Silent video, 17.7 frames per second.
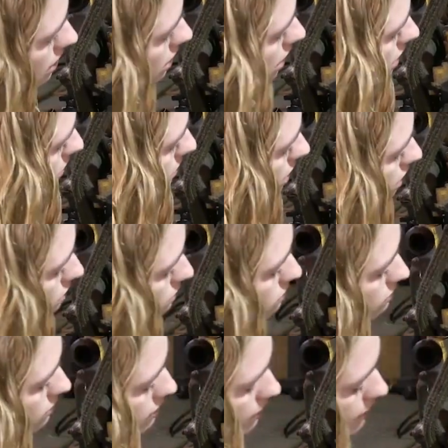There we
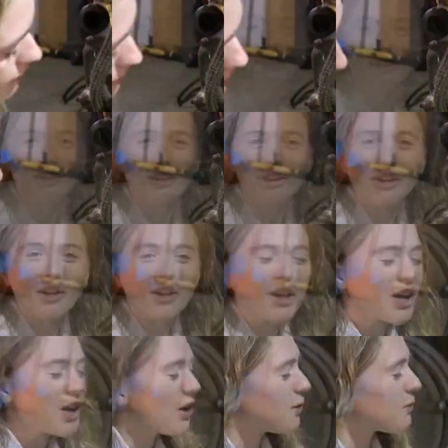go.
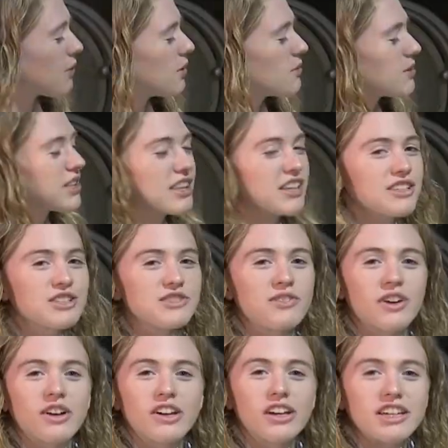While we're this
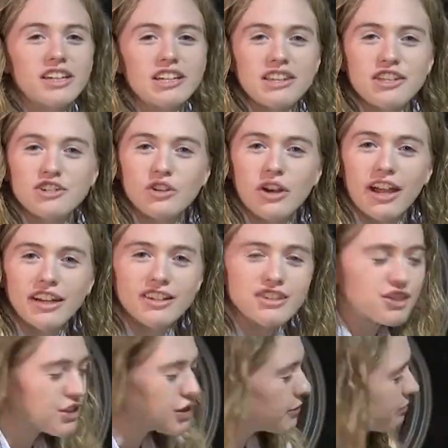far into the
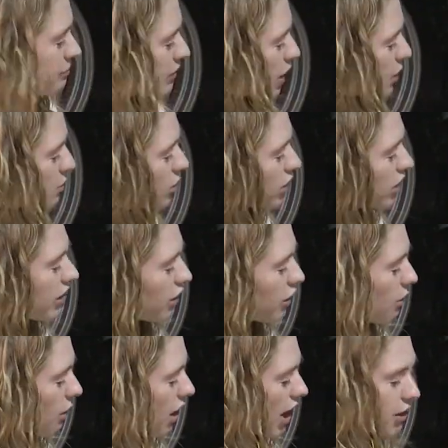tractor, we're going
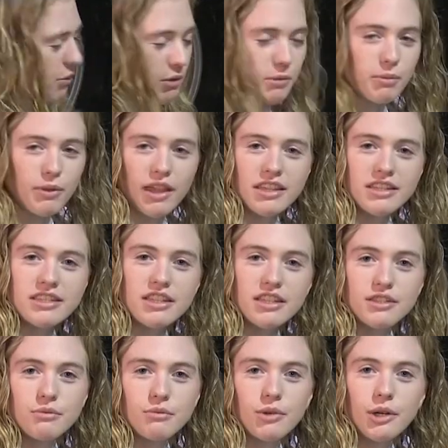to go ahead and replace
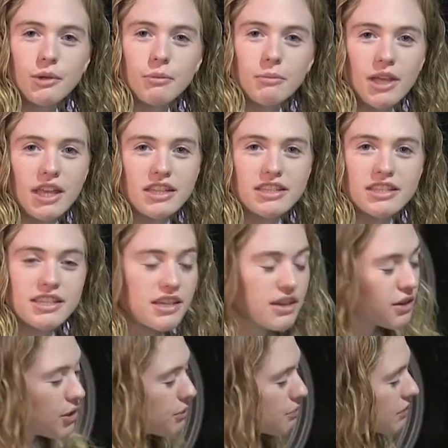this rear main
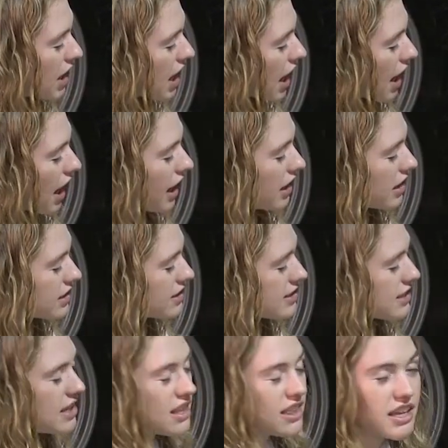seal. I can
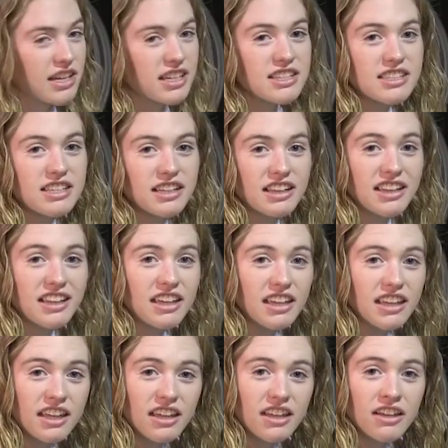see that it's
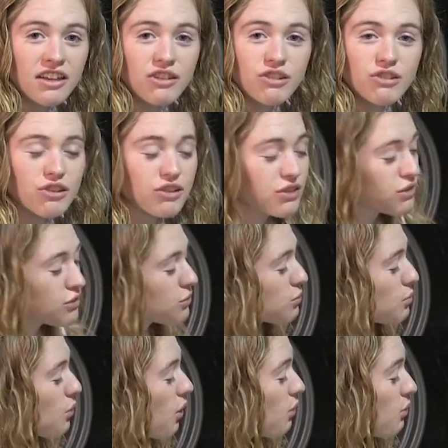leaking,
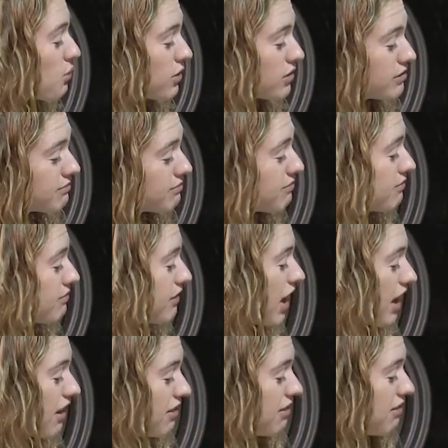and while we've
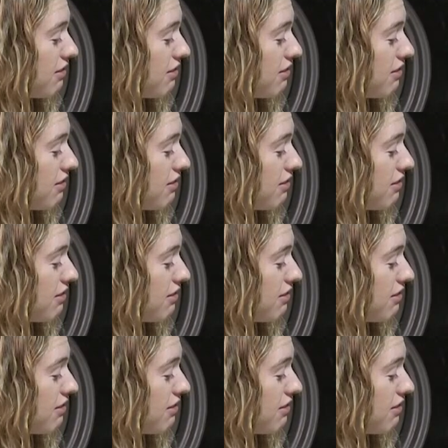got